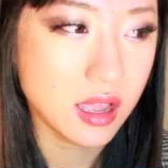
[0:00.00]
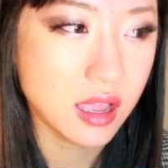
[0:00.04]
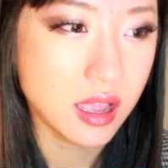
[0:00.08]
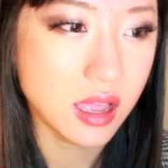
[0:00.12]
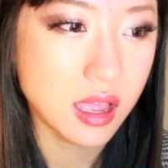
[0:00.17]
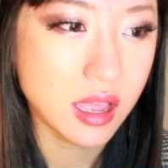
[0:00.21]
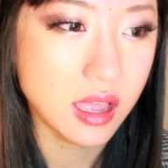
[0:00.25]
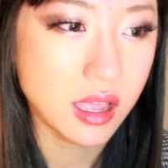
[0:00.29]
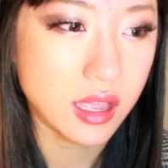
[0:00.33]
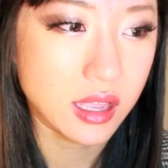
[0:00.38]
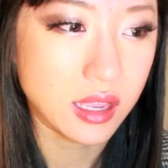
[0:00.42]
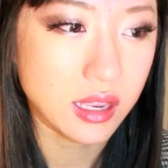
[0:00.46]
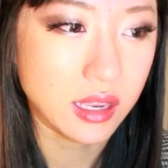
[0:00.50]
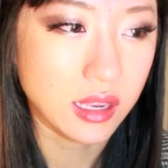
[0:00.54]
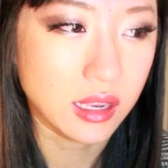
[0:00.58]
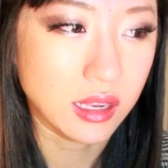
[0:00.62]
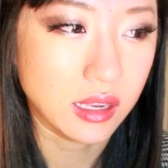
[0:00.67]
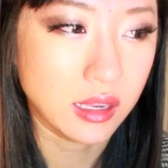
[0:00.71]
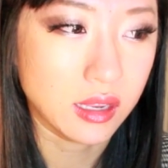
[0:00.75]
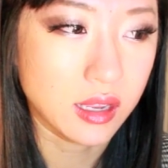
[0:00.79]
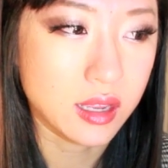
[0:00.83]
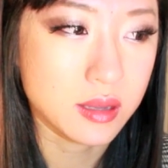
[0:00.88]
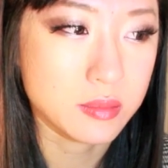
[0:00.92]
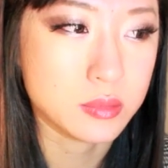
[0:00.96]

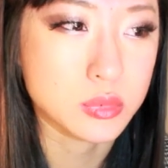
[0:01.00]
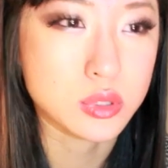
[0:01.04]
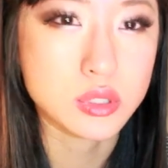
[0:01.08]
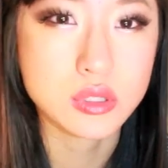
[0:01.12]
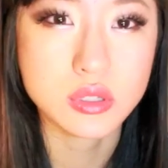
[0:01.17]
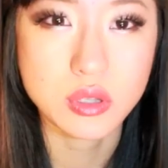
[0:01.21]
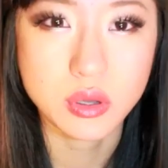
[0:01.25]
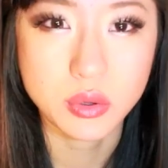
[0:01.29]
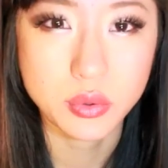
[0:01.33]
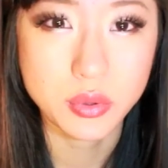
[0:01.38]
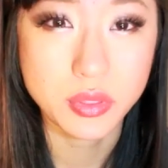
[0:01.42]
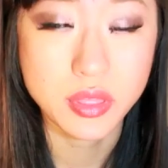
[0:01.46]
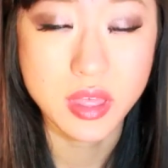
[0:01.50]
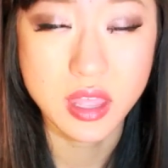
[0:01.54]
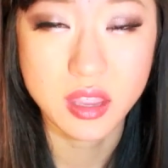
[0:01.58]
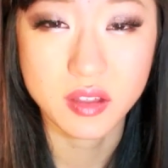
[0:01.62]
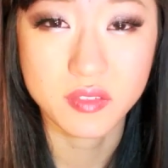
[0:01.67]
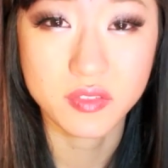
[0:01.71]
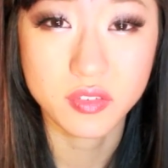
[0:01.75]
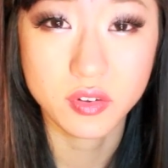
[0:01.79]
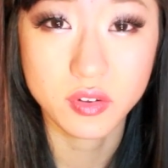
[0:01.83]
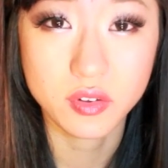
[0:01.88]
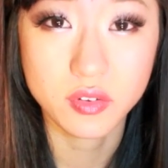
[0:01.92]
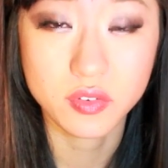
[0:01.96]
I am so
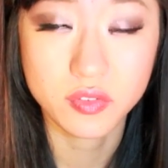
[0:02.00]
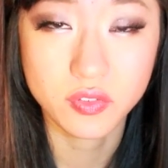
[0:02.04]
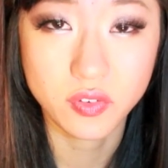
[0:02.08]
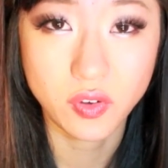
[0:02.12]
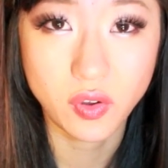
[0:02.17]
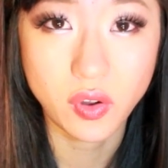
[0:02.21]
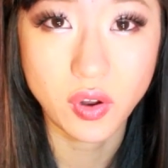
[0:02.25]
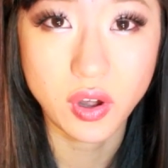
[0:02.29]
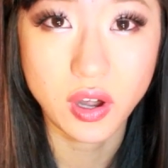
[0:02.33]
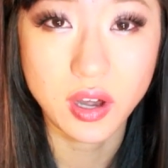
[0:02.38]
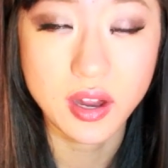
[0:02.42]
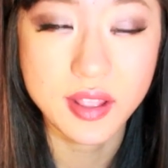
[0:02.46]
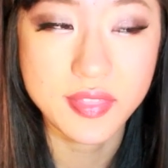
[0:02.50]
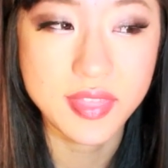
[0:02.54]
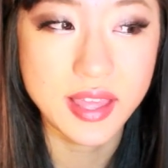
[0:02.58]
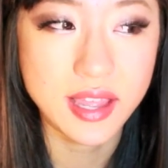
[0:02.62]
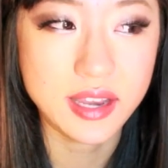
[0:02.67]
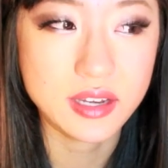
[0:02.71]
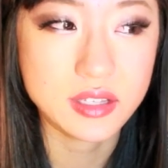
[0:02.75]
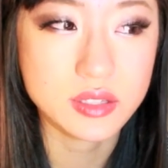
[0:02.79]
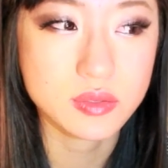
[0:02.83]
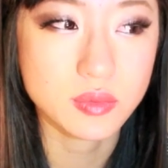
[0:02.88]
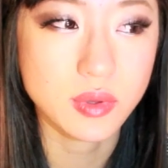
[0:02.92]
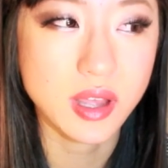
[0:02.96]
thankful for. And
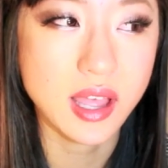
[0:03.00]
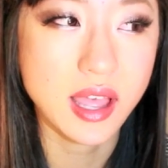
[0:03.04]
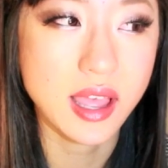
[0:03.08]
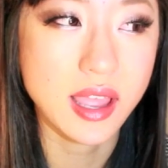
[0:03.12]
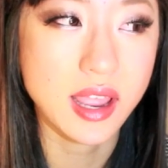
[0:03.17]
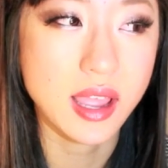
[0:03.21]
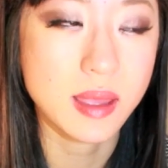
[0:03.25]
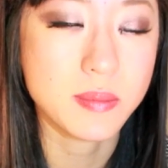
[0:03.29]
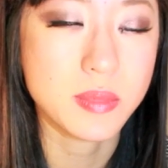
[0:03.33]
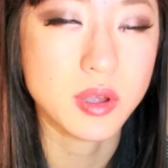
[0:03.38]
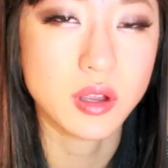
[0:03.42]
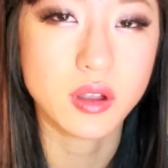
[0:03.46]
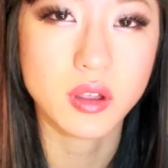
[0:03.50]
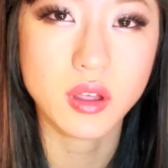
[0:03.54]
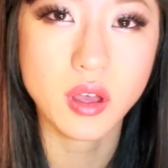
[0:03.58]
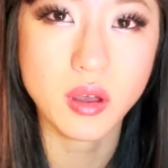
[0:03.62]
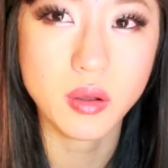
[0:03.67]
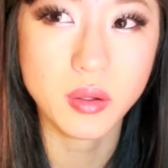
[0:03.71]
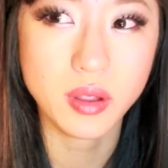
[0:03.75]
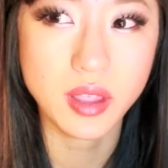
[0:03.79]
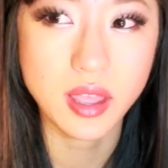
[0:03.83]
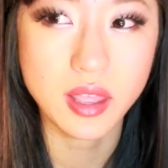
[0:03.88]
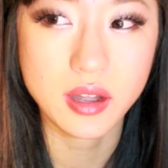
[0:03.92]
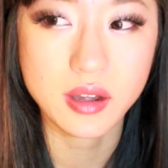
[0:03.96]
that is why I'm a
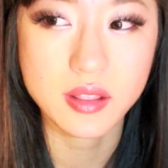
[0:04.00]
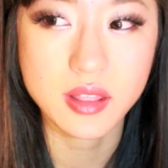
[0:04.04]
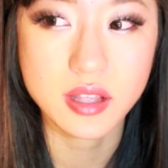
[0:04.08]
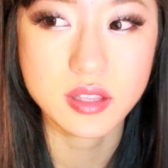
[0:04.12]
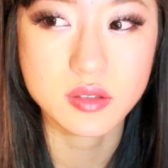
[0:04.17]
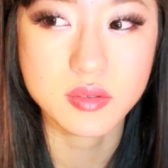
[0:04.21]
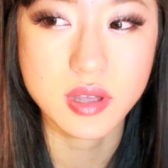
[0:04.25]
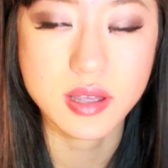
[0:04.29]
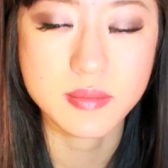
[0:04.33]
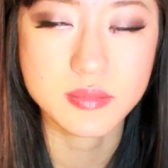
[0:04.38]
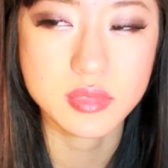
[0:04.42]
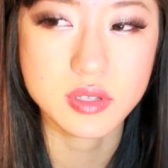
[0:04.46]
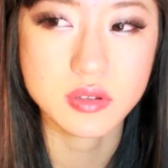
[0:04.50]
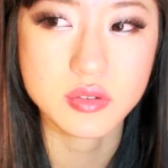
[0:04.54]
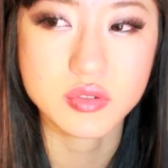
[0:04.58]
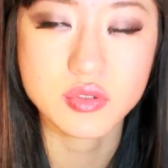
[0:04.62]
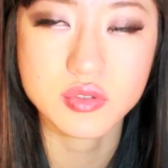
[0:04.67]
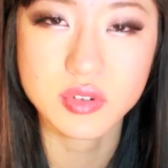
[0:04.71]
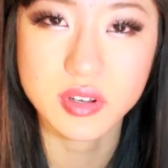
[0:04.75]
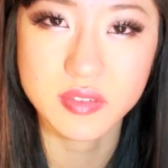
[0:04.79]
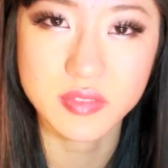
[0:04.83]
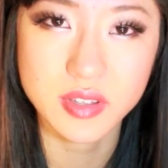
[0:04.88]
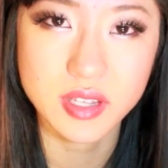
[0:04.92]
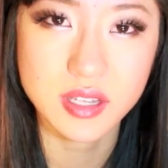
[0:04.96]
go-getter. That's why I'm so
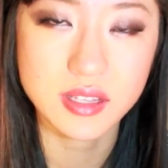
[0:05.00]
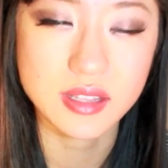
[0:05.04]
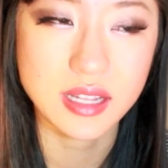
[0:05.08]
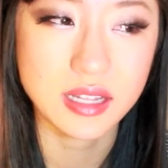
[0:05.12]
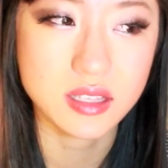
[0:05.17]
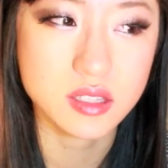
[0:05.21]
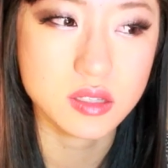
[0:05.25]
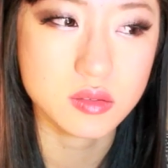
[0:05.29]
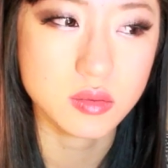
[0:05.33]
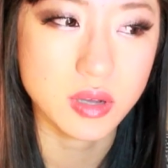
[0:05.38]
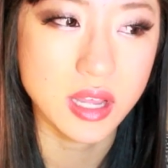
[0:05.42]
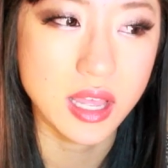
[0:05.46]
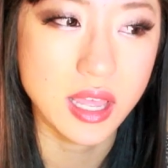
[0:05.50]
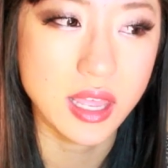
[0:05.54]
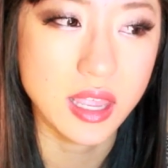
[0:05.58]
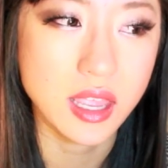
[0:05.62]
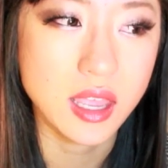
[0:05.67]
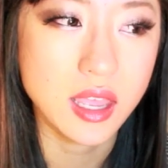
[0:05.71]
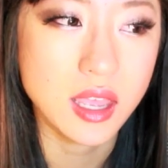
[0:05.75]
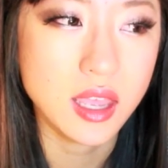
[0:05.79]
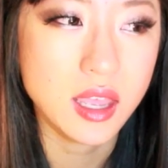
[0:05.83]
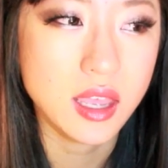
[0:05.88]
driven. That's why